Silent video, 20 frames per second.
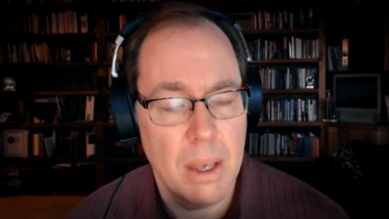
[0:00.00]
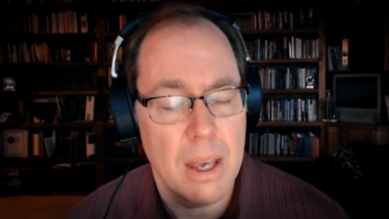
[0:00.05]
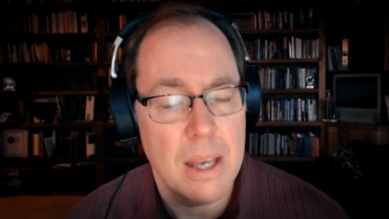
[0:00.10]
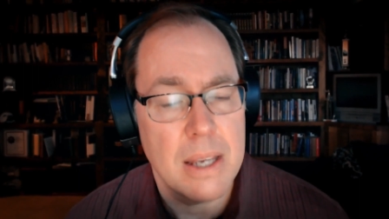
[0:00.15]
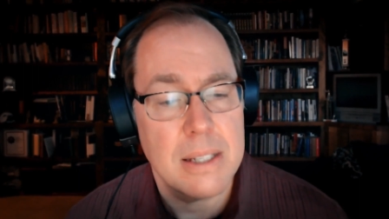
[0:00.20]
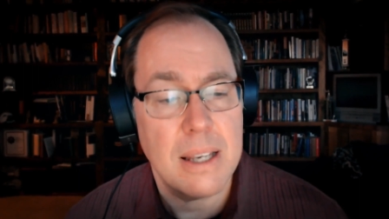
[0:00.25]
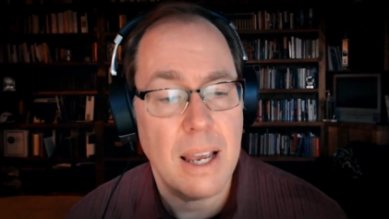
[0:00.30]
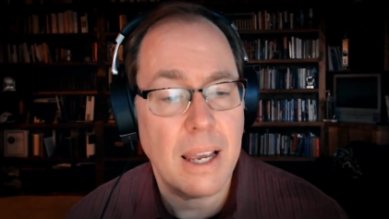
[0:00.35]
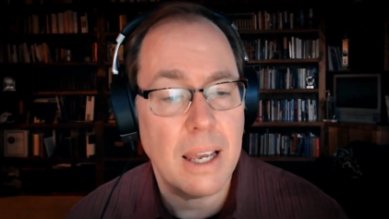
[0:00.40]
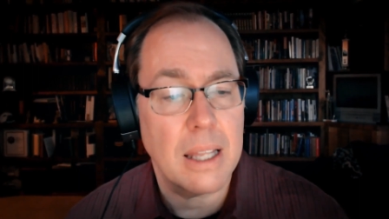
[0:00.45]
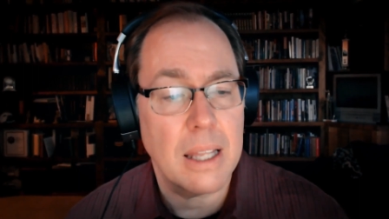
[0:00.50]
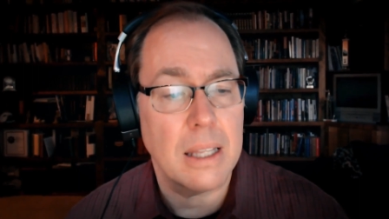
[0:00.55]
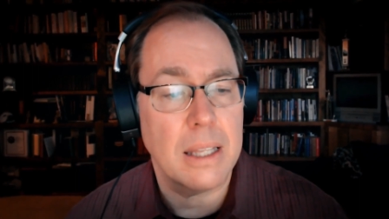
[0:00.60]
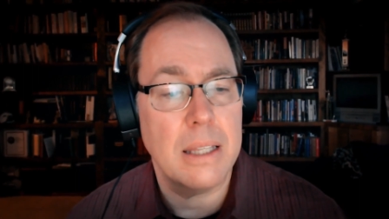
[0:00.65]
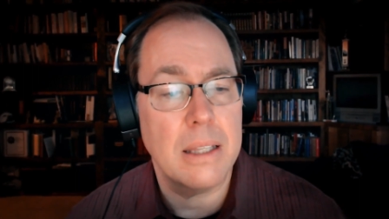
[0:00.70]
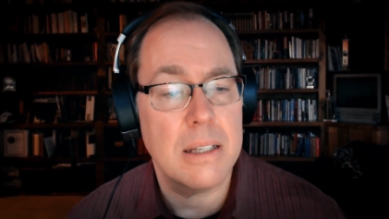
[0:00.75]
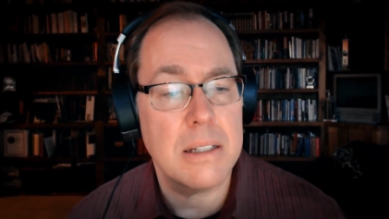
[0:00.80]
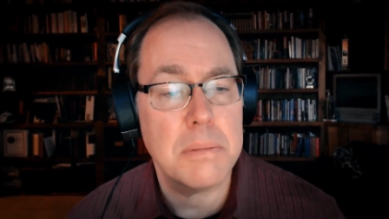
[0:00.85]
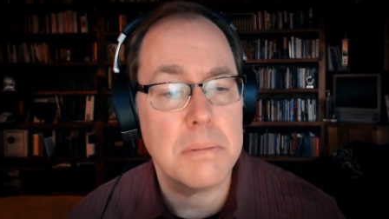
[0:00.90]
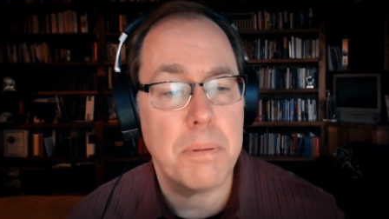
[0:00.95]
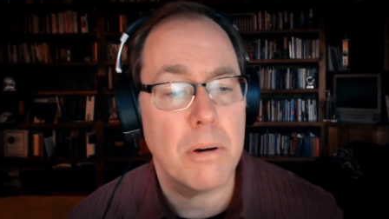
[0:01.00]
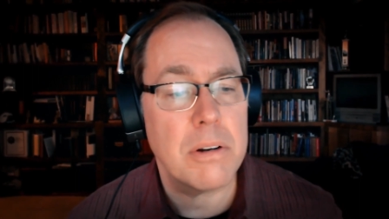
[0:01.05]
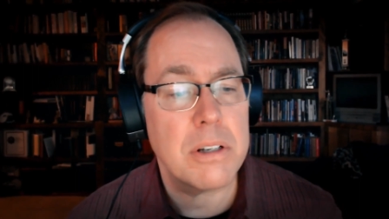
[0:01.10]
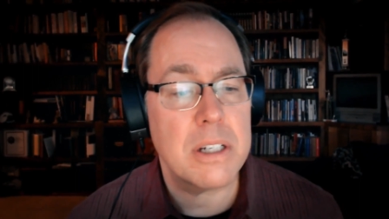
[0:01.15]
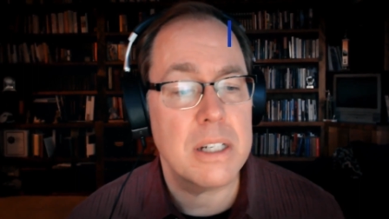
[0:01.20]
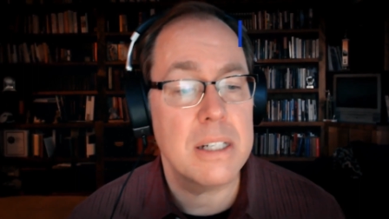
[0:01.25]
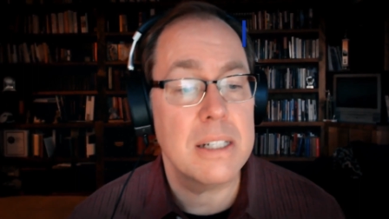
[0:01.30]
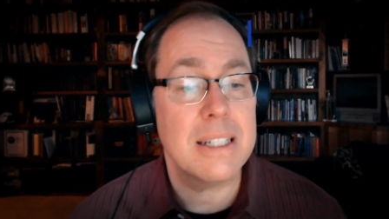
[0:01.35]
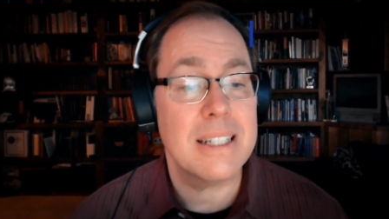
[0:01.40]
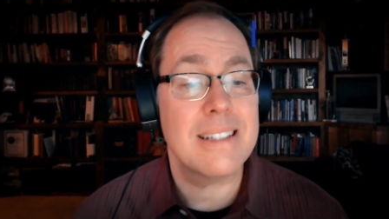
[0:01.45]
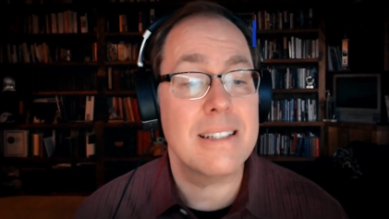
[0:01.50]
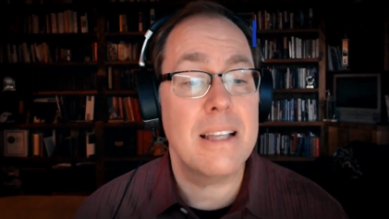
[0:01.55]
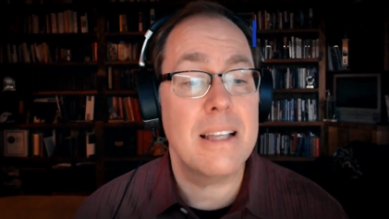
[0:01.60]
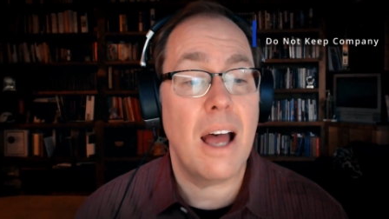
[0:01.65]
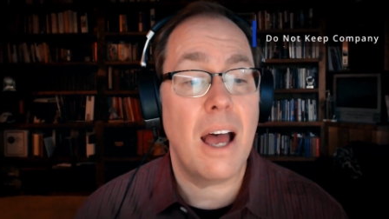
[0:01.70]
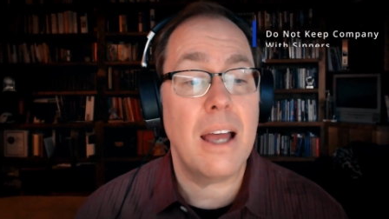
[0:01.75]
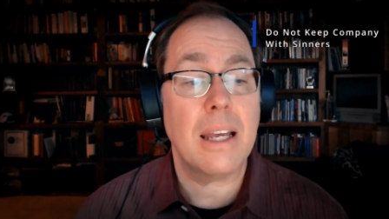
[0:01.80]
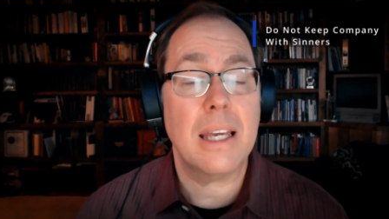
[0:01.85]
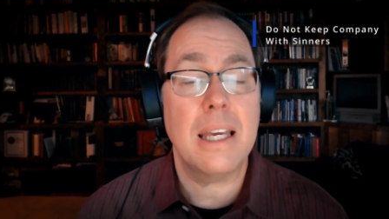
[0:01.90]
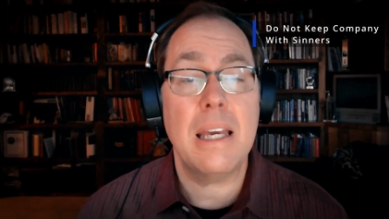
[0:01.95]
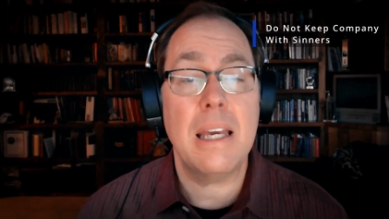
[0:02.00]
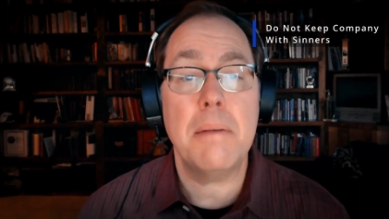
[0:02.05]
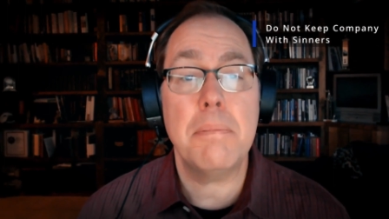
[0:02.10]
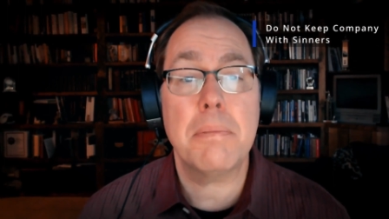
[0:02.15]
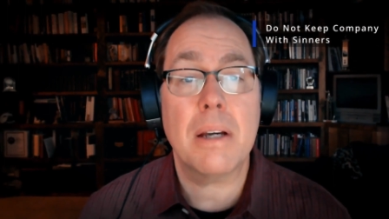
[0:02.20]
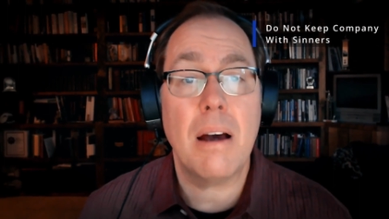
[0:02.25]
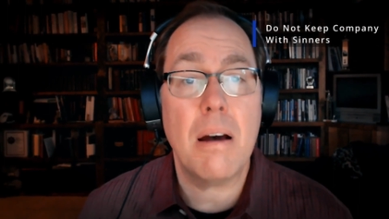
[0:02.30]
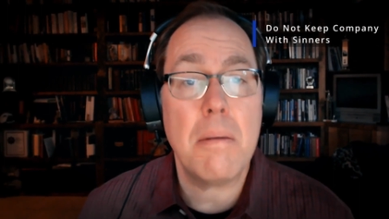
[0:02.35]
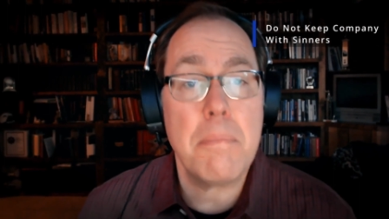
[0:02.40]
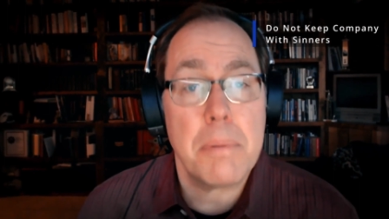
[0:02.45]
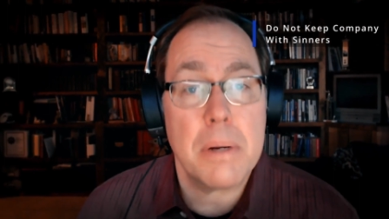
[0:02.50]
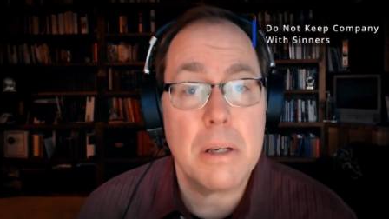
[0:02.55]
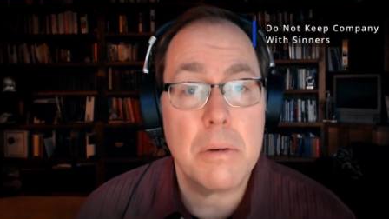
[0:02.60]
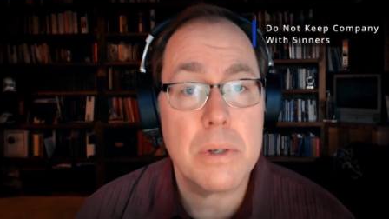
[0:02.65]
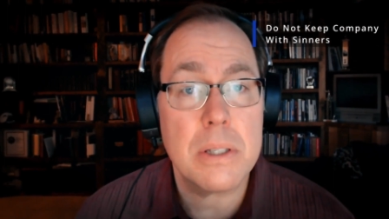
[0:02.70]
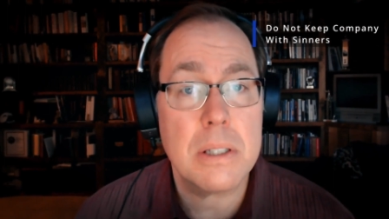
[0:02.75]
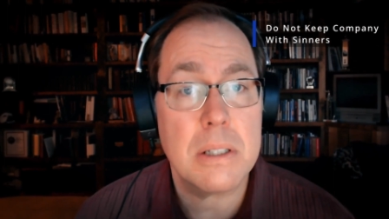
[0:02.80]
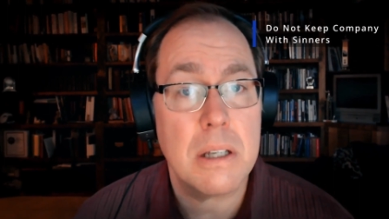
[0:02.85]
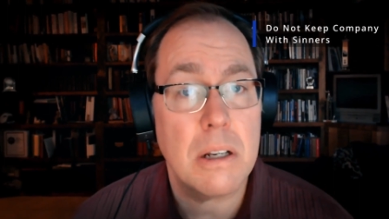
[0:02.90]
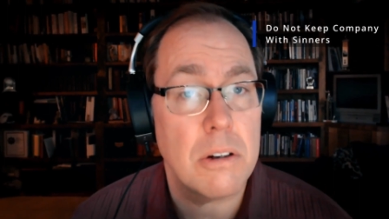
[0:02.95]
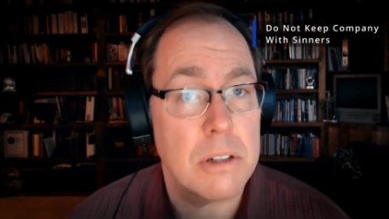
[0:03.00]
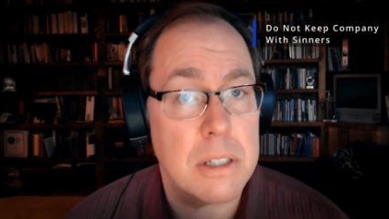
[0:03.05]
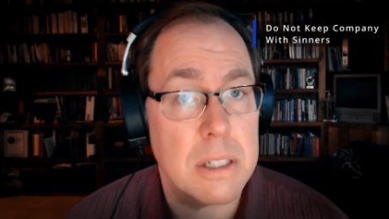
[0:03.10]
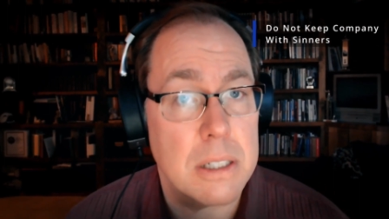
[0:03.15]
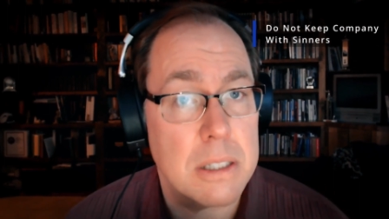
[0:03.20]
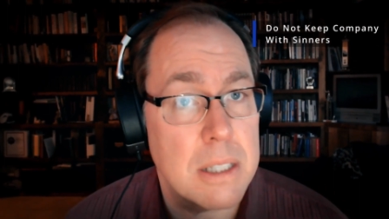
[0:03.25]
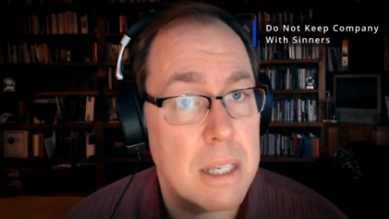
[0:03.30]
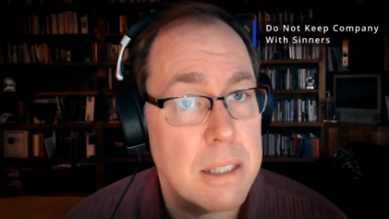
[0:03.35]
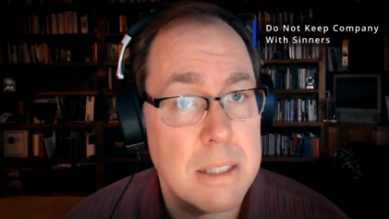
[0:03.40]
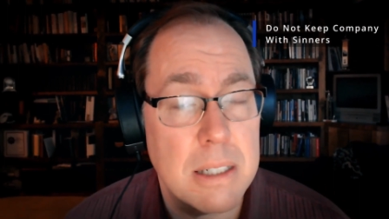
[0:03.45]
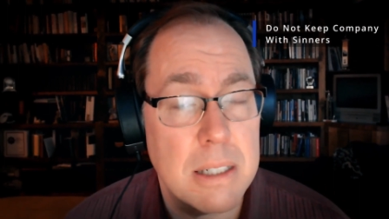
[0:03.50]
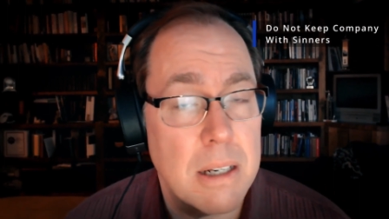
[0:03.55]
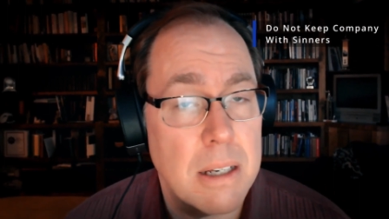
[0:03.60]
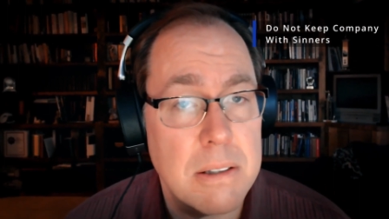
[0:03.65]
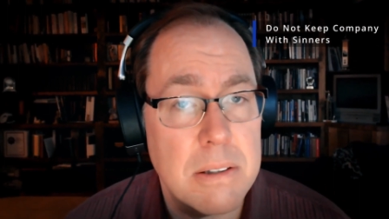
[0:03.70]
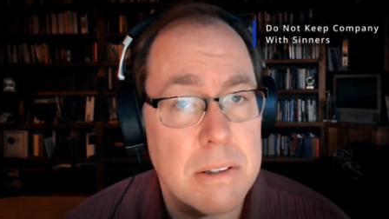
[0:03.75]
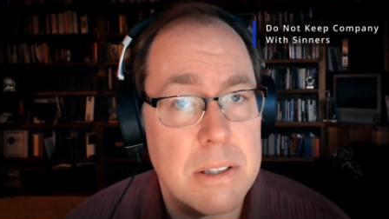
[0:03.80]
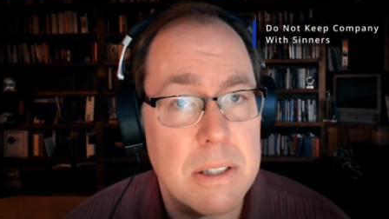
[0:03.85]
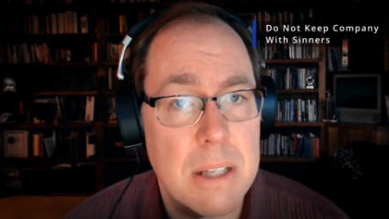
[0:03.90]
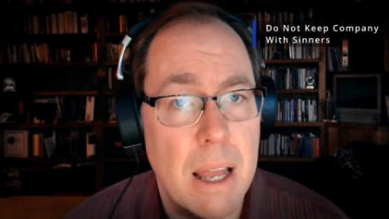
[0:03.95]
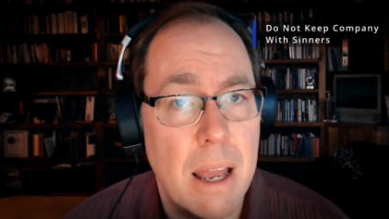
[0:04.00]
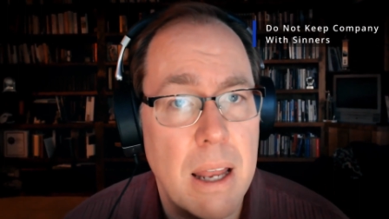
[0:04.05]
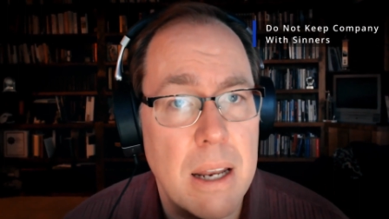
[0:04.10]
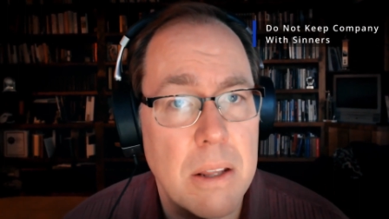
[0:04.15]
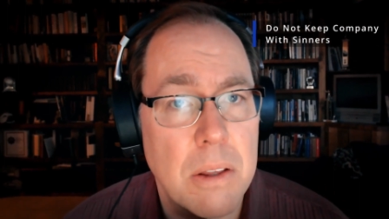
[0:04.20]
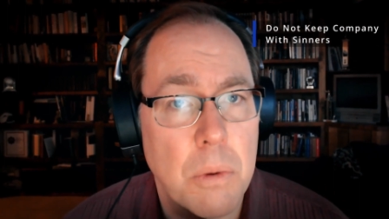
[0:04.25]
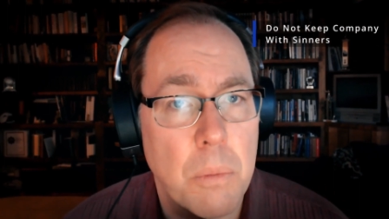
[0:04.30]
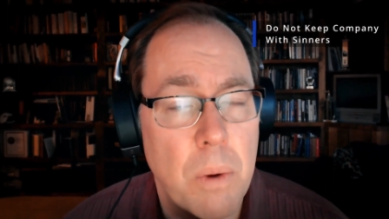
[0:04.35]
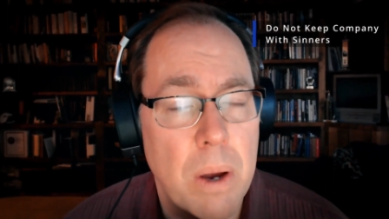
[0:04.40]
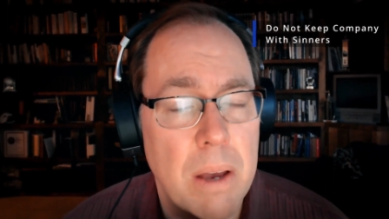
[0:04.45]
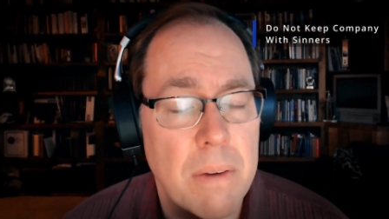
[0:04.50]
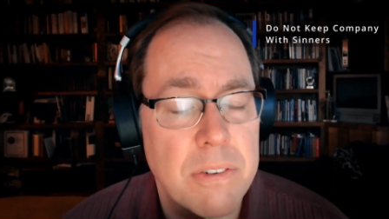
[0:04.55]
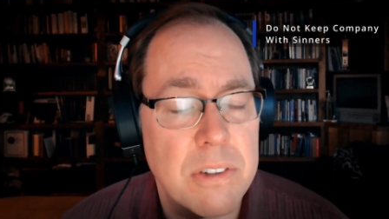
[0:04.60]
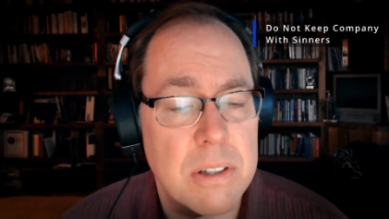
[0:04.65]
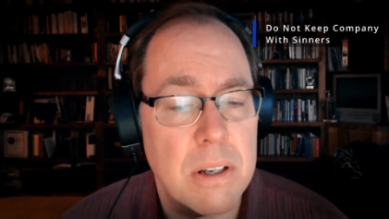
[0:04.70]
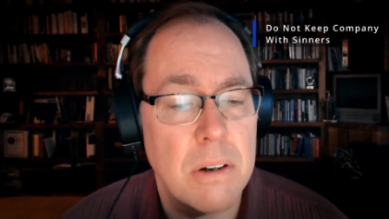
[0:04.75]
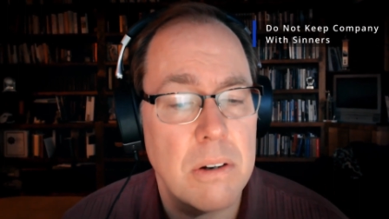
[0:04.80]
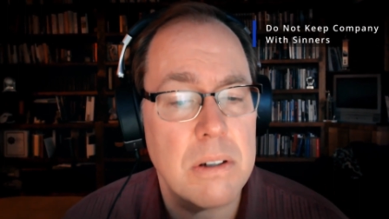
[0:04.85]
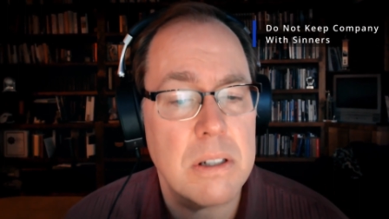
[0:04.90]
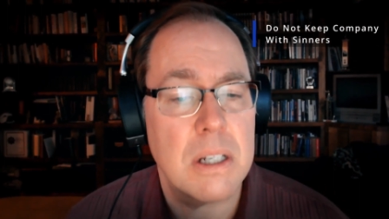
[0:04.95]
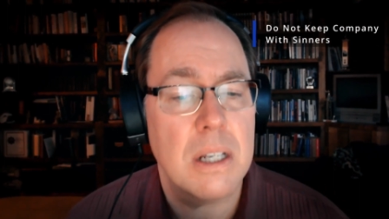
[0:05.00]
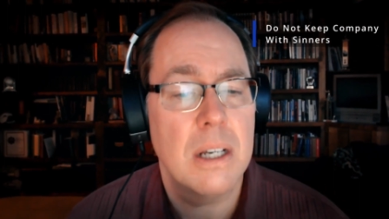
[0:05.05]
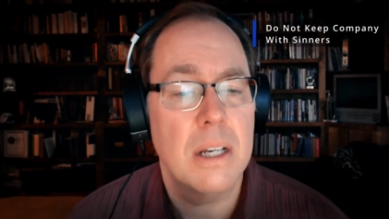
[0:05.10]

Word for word: Secondly, this person does not keep company with sinners. It says he doesn't stand in the way of sinners.